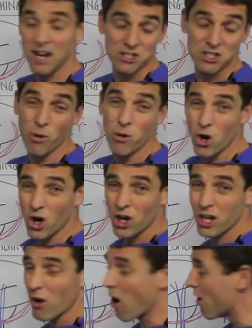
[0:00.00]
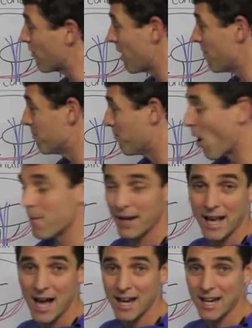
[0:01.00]
So we're not going to go over
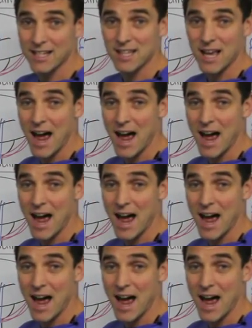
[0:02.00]
biomechanics